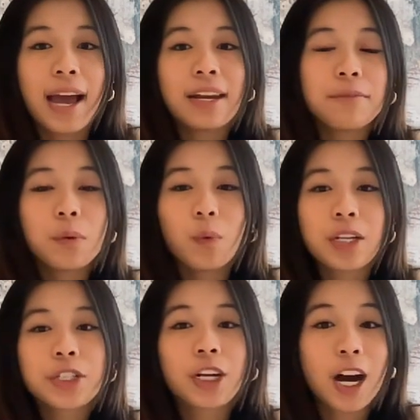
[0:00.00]
And if you
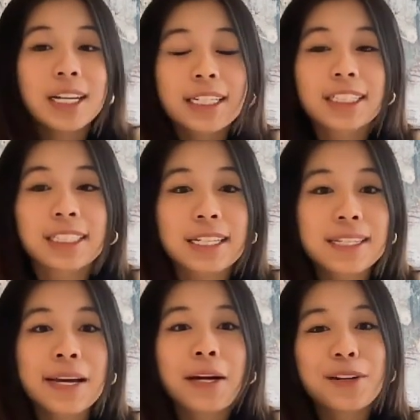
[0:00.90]
want to contact us,
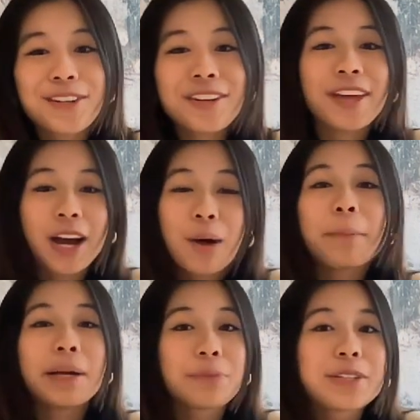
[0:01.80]
go to the Help
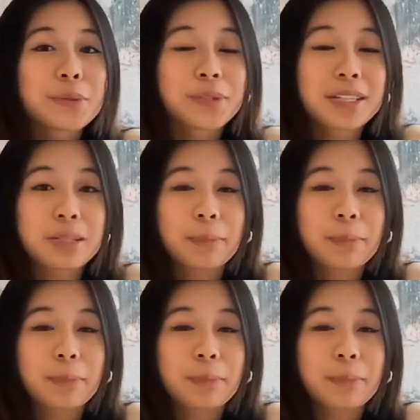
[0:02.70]
and Resources